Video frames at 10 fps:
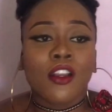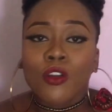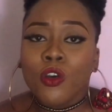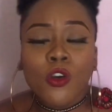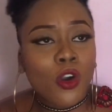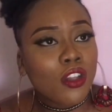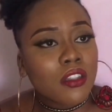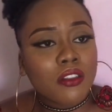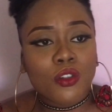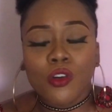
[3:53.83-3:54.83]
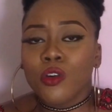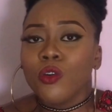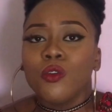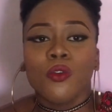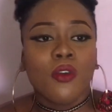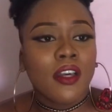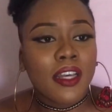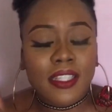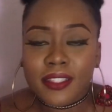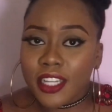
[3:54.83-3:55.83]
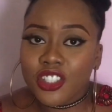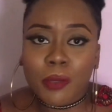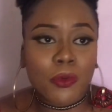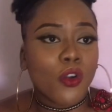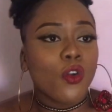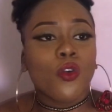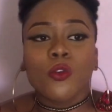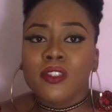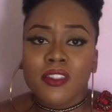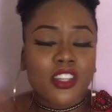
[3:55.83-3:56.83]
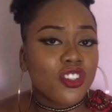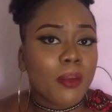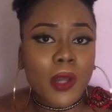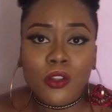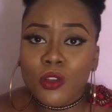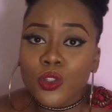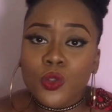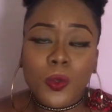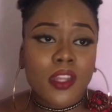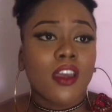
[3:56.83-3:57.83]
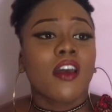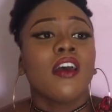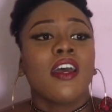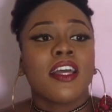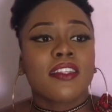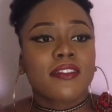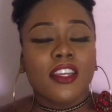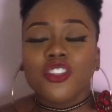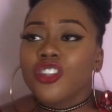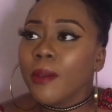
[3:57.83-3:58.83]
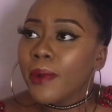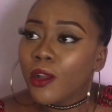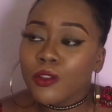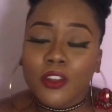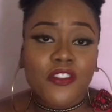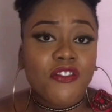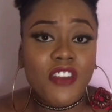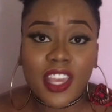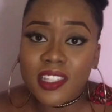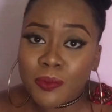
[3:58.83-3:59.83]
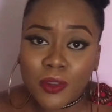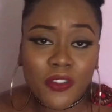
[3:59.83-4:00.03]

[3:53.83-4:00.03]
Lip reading: Go on Google, search them on Google, search them out on Twitter, search them out on Facebook.